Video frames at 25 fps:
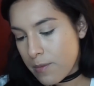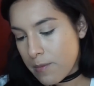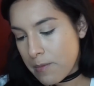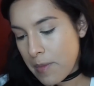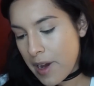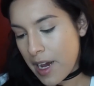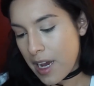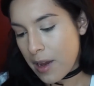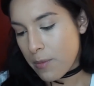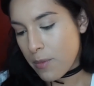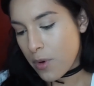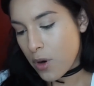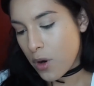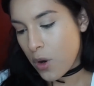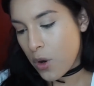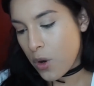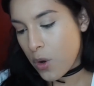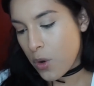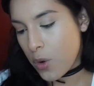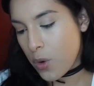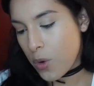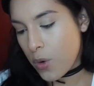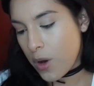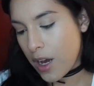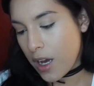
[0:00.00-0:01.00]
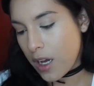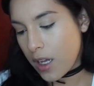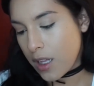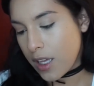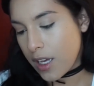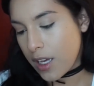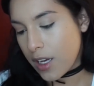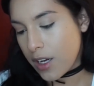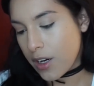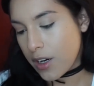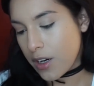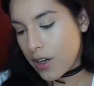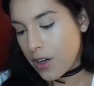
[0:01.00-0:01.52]
my Pro
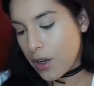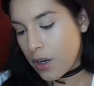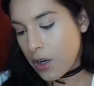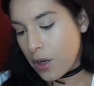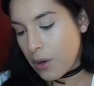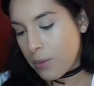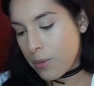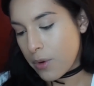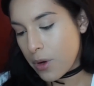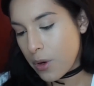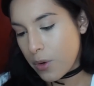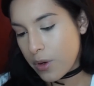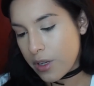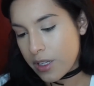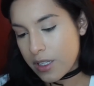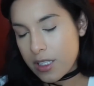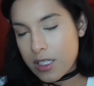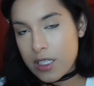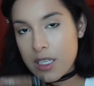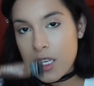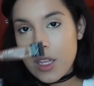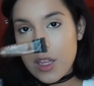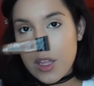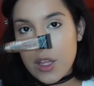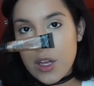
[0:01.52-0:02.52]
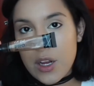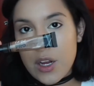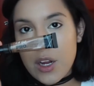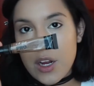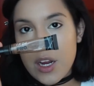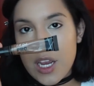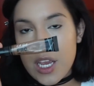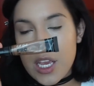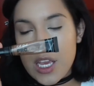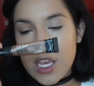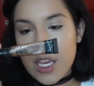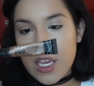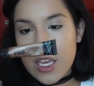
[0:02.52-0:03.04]
LA Girl Pro Concealer
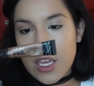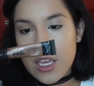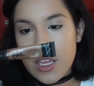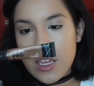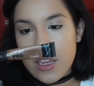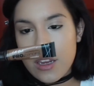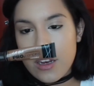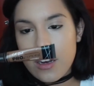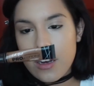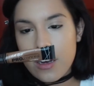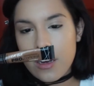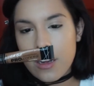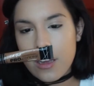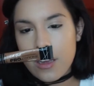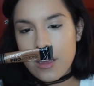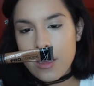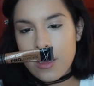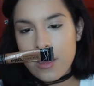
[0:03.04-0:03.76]
in